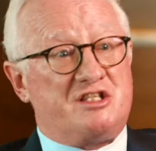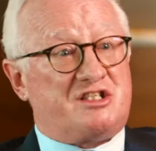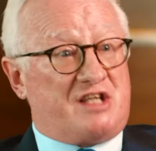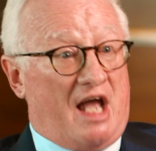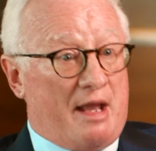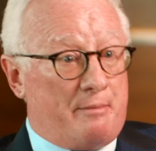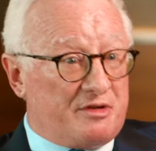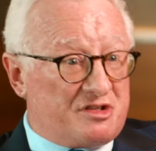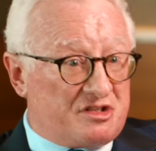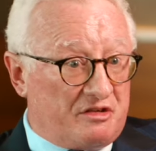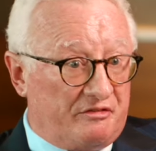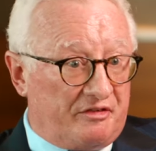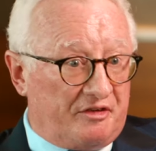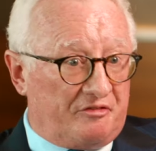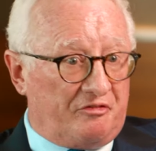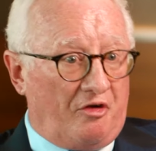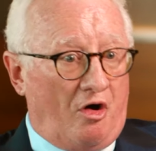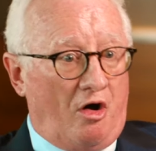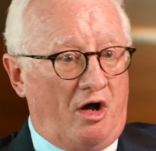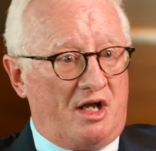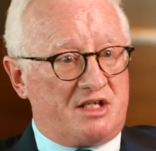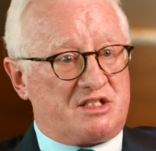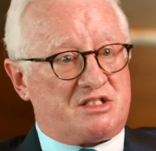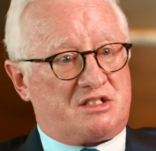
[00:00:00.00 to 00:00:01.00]
statements of
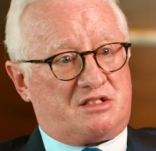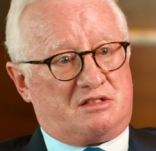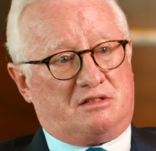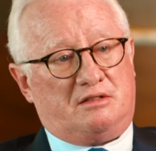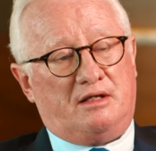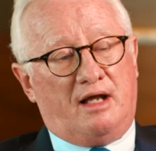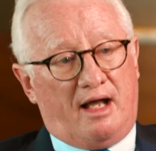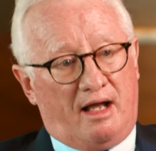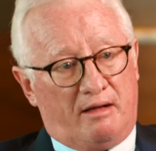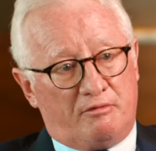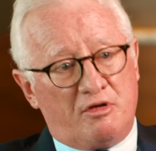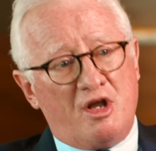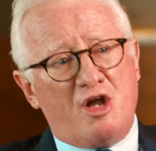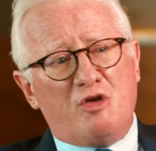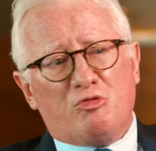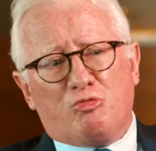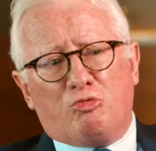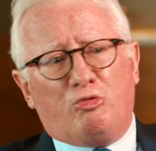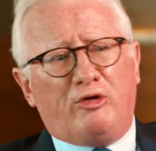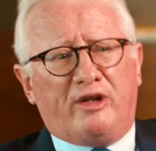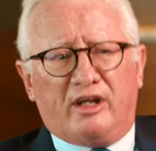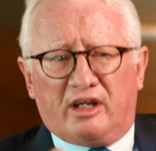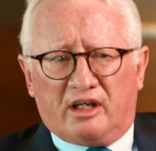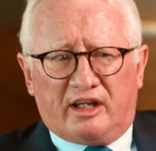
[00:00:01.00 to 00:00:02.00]
advice,
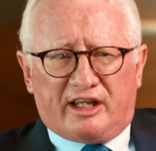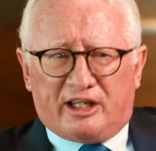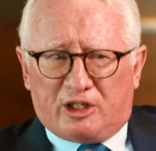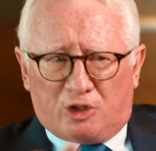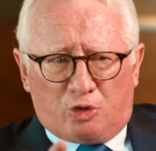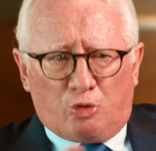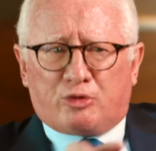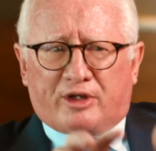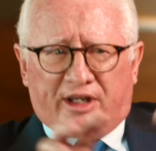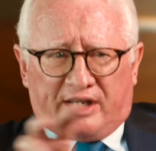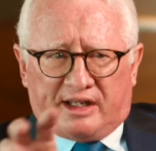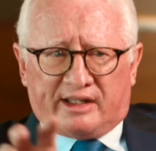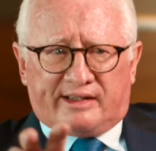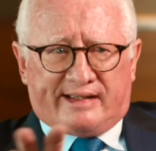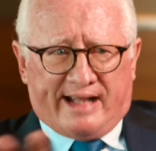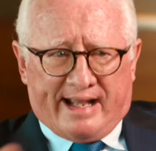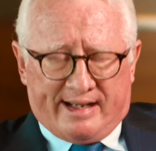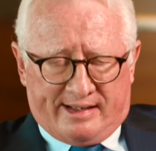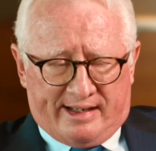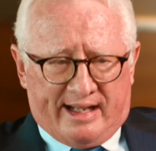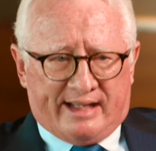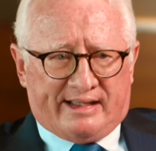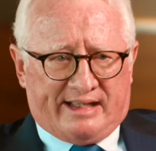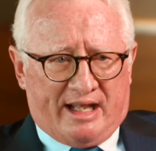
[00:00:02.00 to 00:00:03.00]
really looking at
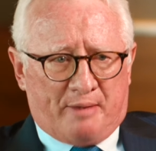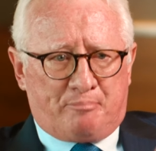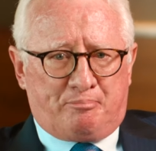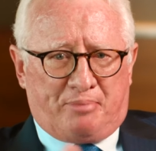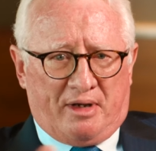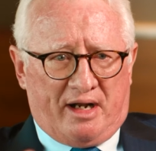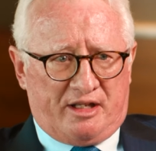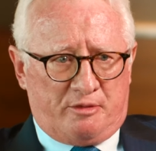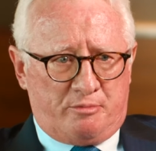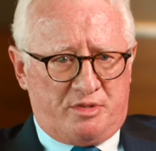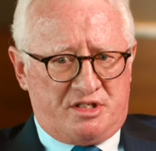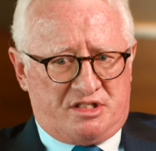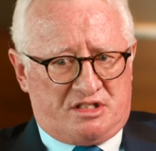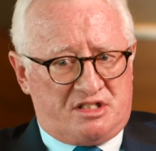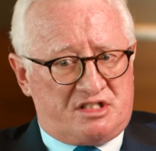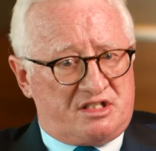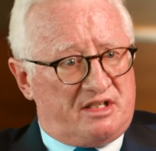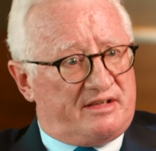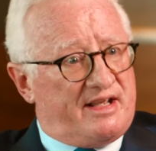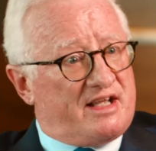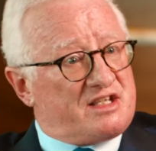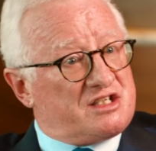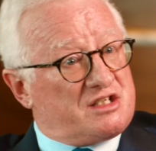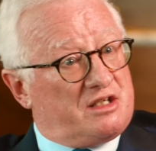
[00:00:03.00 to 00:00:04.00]
that part of the business.
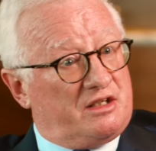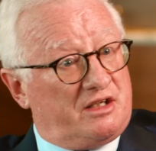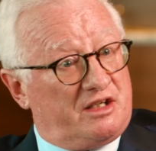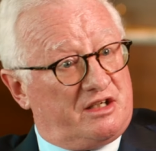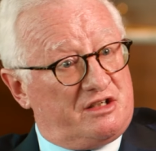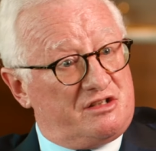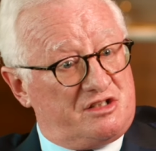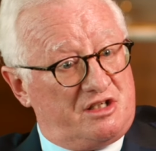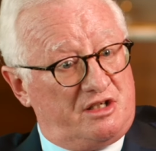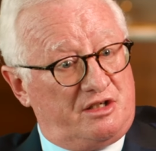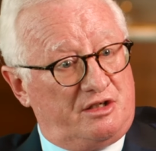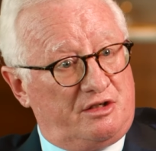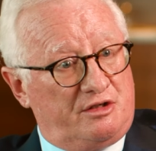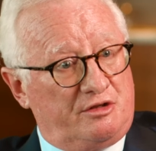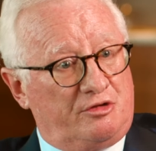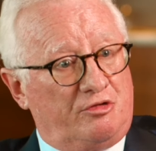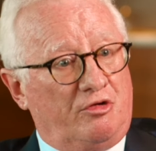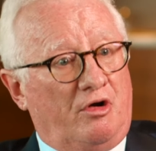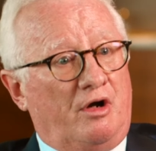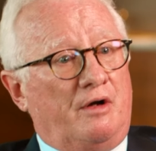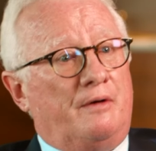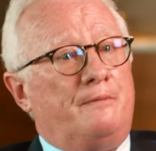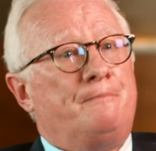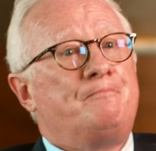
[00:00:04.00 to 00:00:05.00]
So that's going to continue to
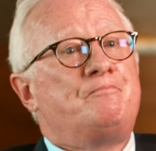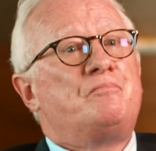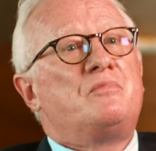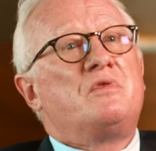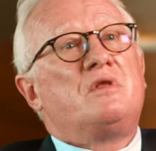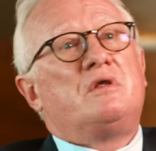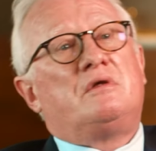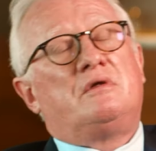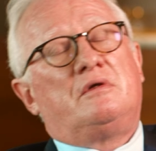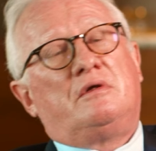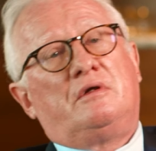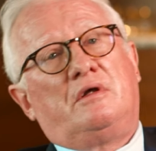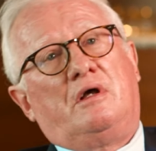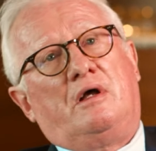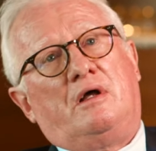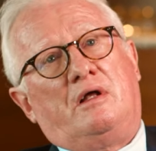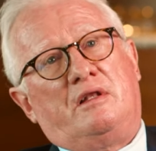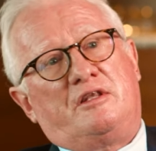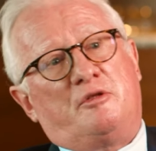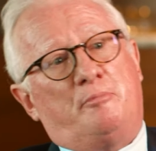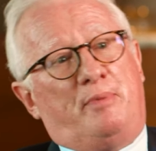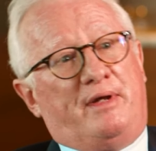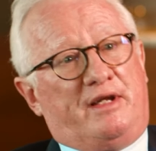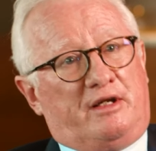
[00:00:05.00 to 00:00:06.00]
grow.
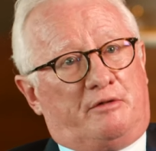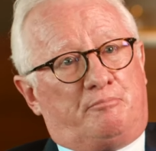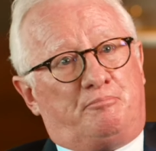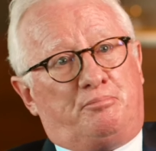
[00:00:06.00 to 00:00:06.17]
The better